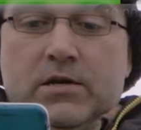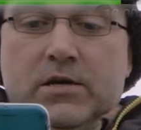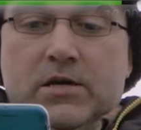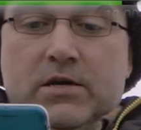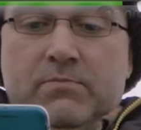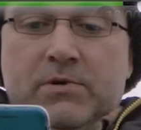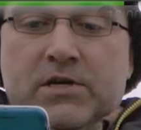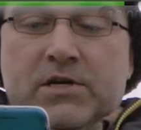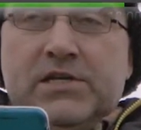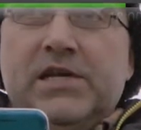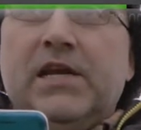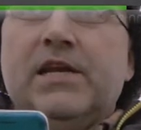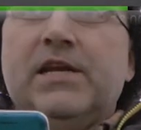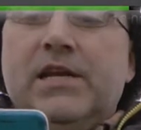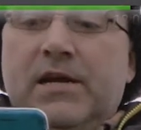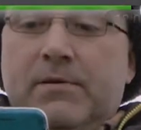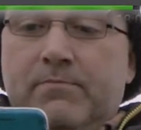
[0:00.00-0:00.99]
I'm going to
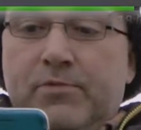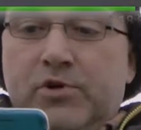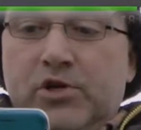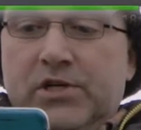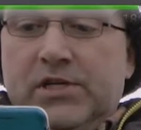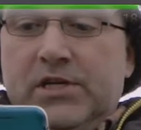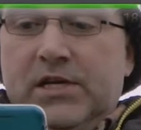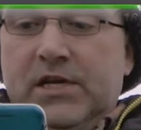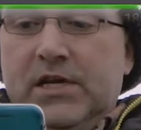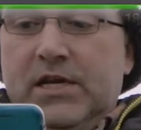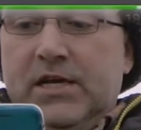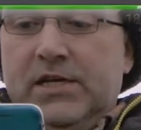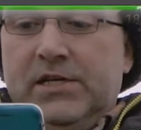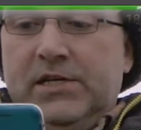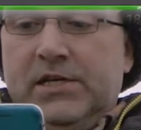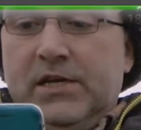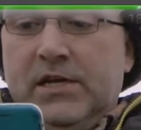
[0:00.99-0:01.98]
send it up just in
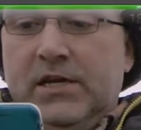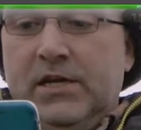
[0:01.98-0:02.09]
case,